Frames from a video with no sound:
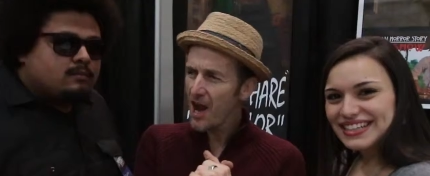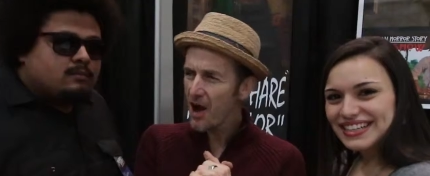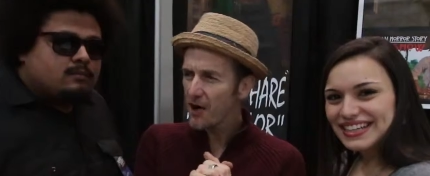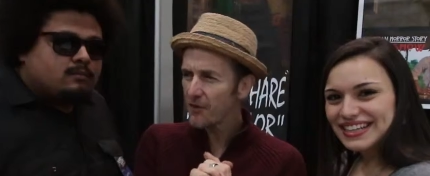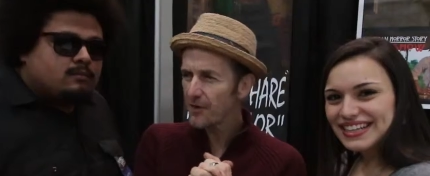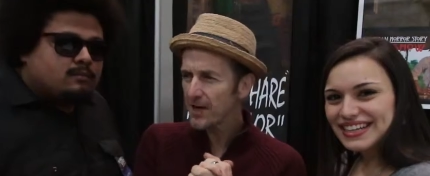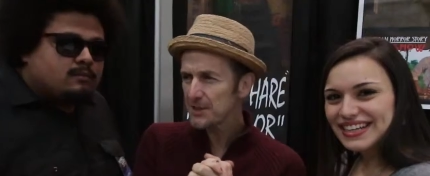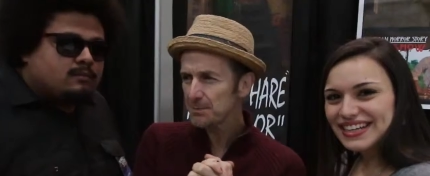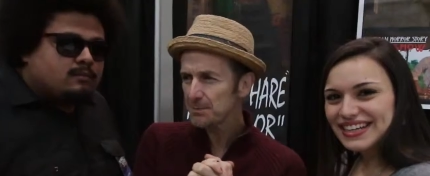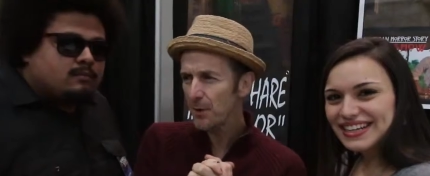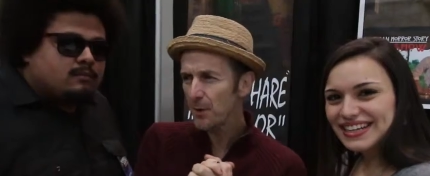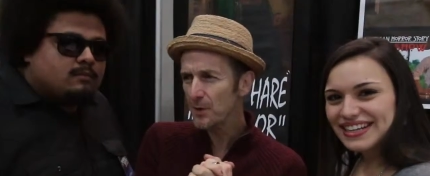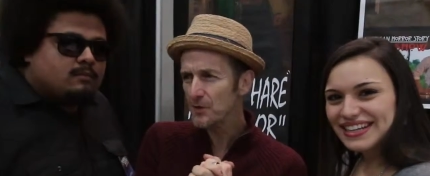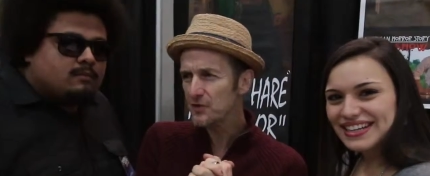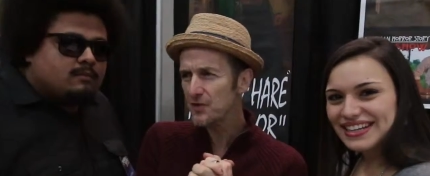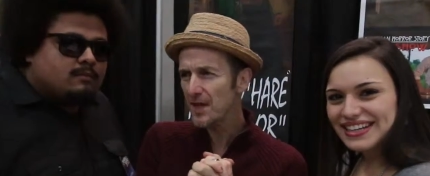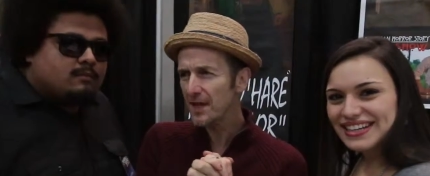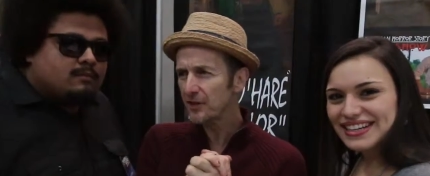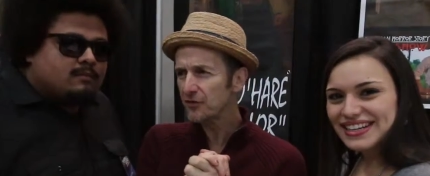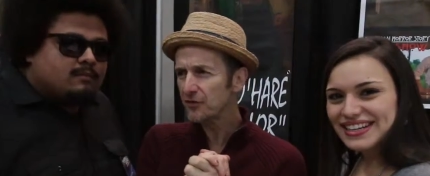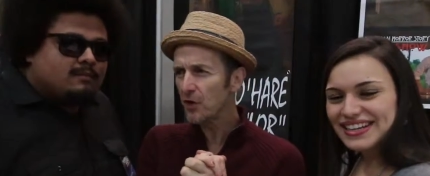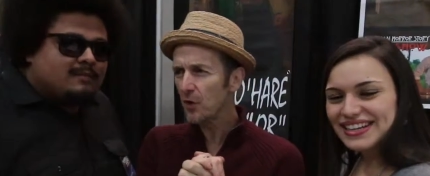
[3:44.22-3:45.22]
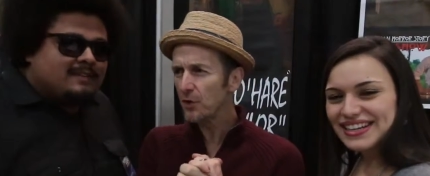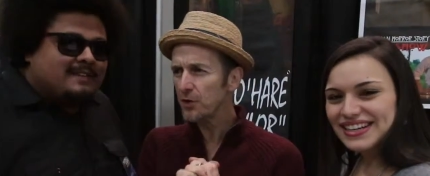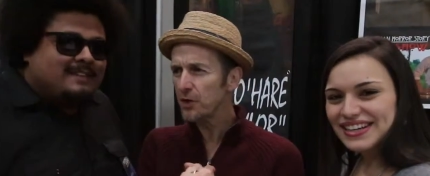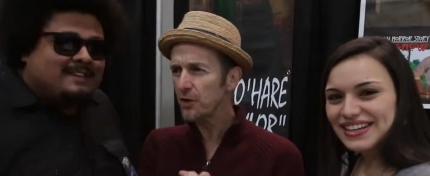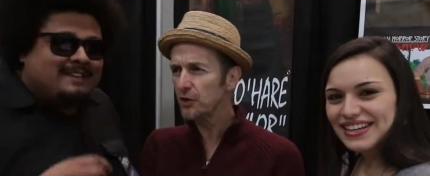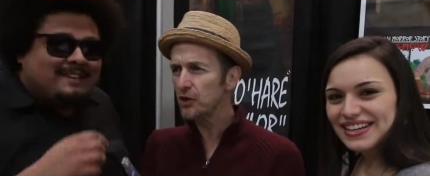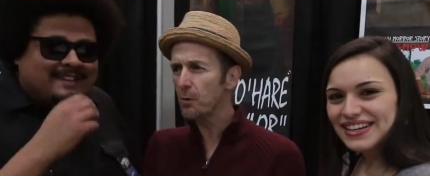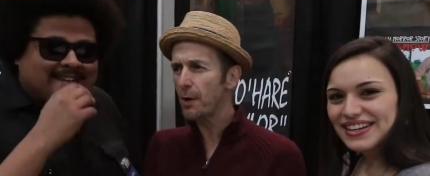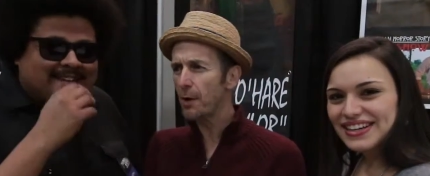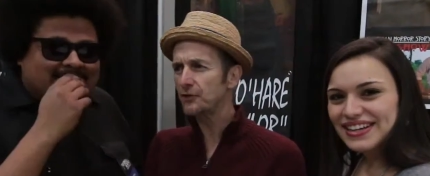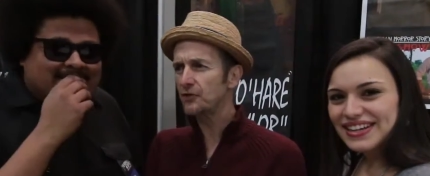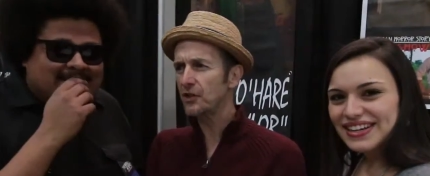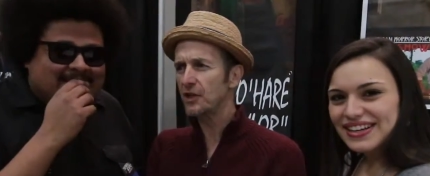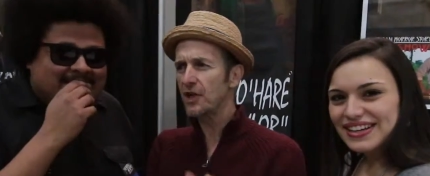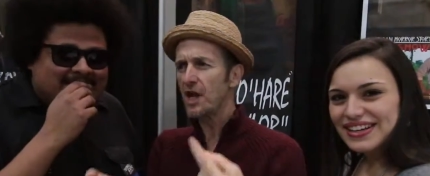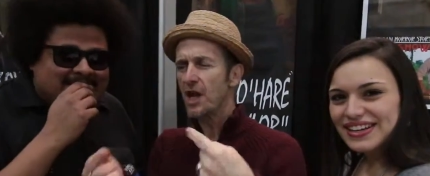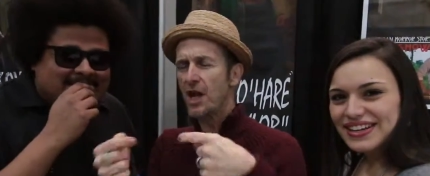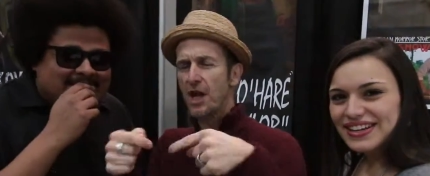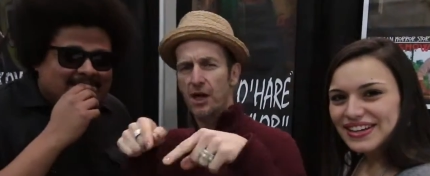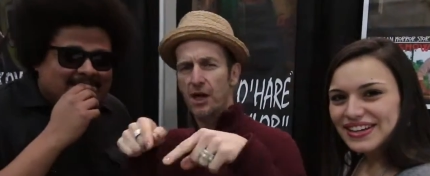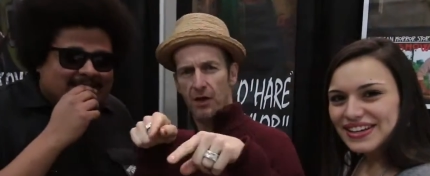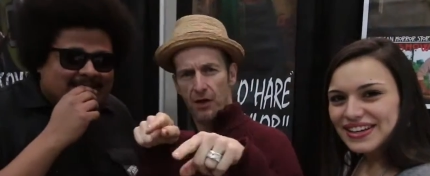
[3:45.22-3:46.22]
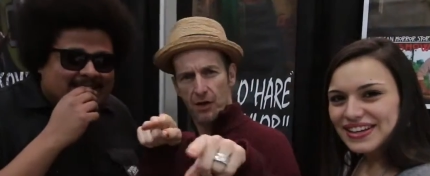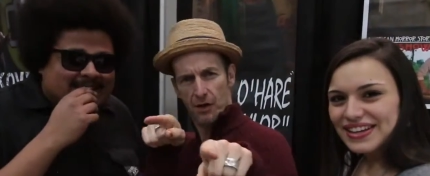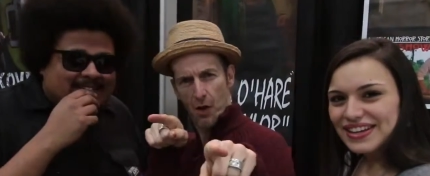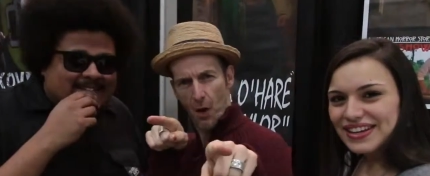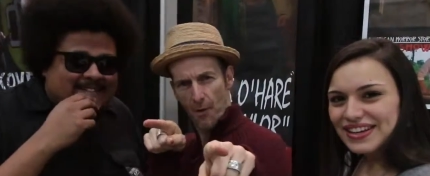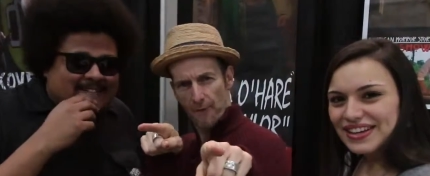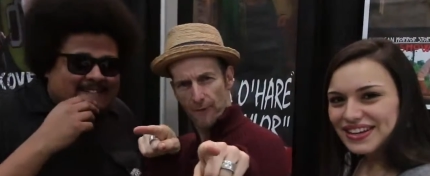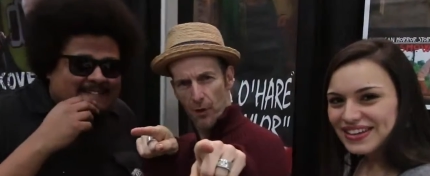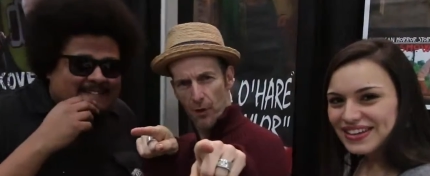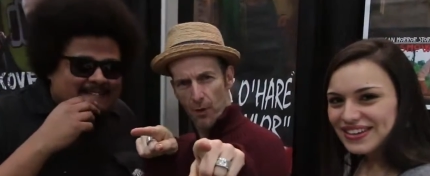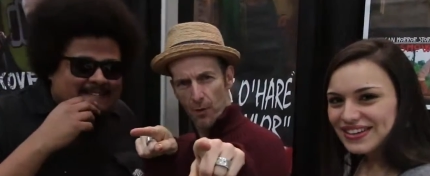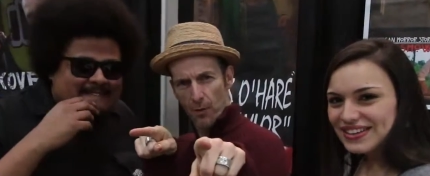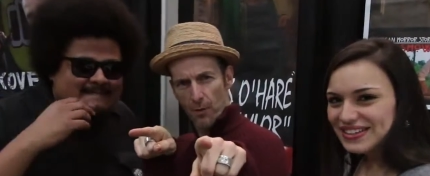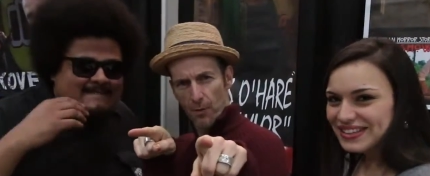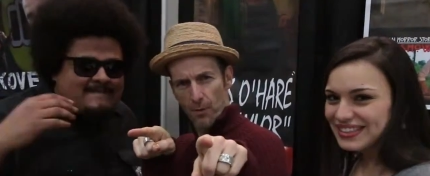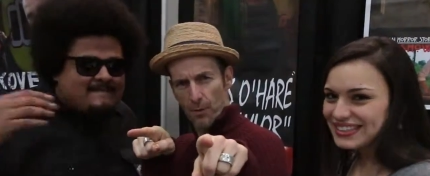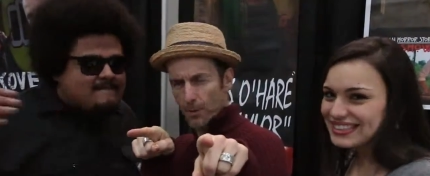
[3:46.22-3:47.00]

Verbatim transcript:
Speaker 1: Terror Expo in San Antonio. You're watching GoFro.